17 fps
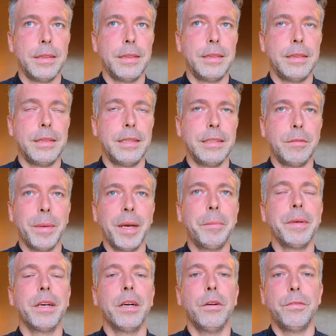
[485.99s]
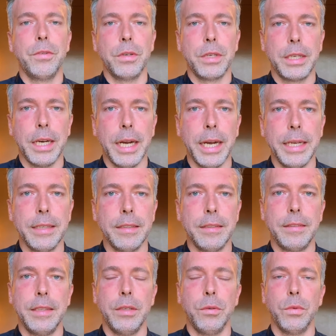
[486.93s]
these might be a helpful guide in
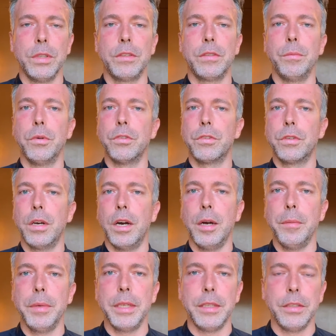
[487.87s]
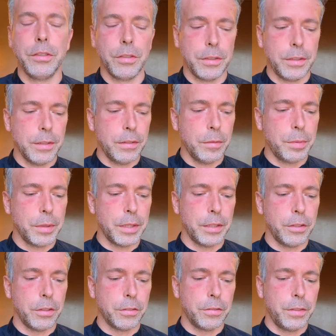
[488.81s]
seeing what's most common in your discipline,
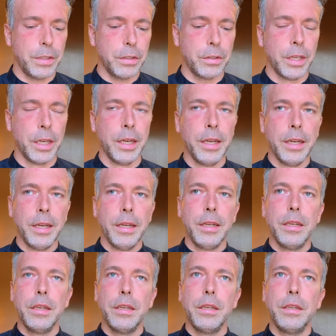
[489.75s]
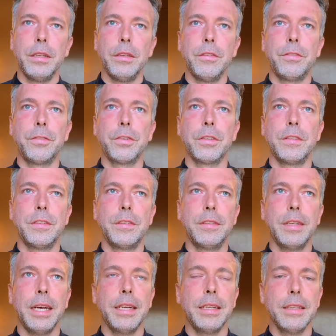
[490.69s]
in your field, for
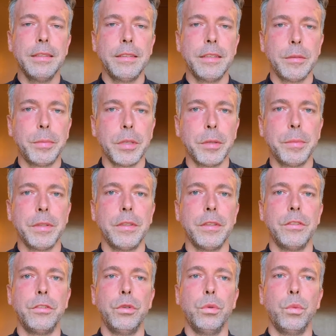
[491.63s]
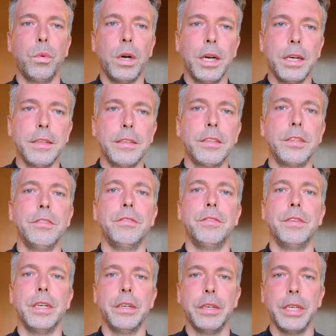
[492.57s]
stylistic purposes, you want to
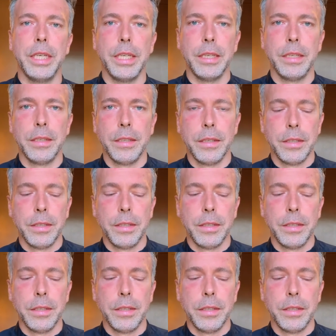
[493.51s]
vary.